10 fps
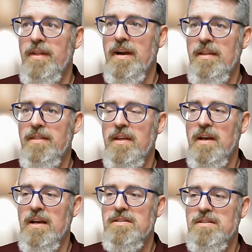that I think
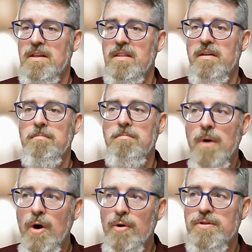I see the
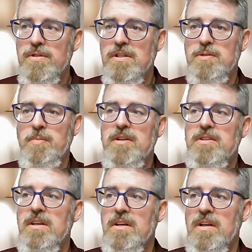most,
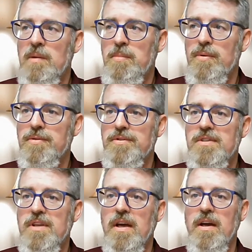especially in
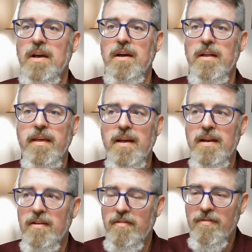couples that
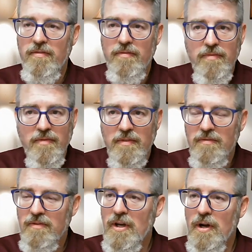have
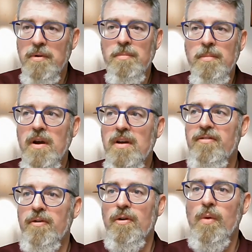you know been married
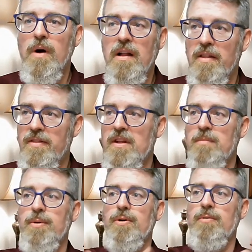for a while and then
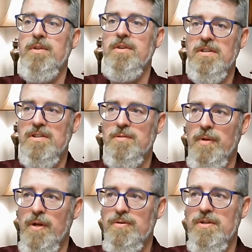boom, this
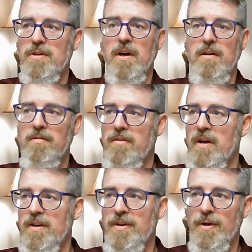explosion of
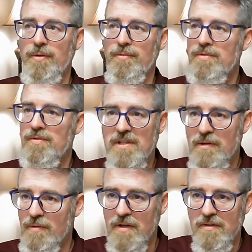unknown
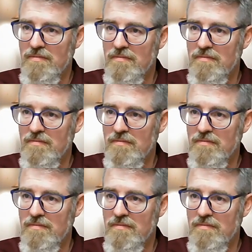secret